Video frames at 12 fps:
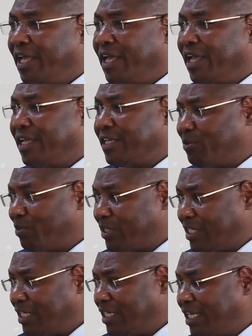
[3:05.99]
it is
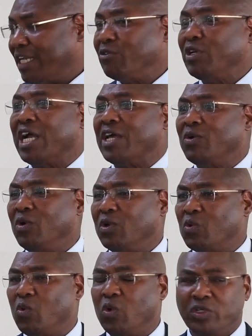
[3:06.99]
presented, and we can all
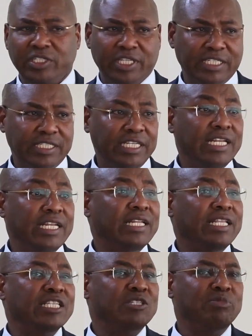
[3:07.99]
quote that in
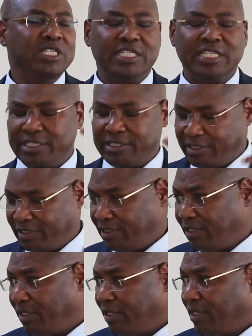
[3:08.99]
this meeting,
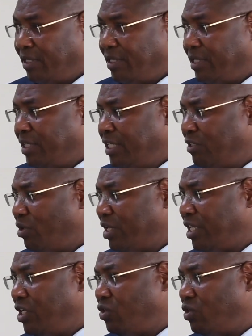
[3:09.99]
these were
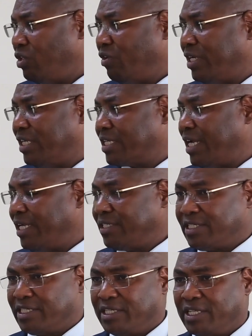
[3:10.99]
the issues that were
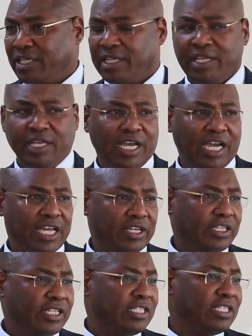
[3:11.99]
discussed, and
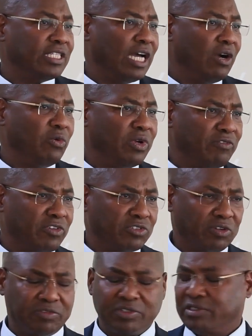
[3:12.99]
this is how we've
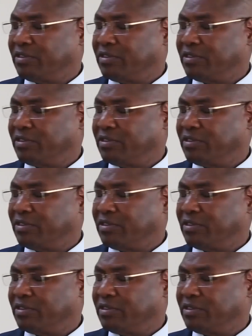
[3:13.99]
solved.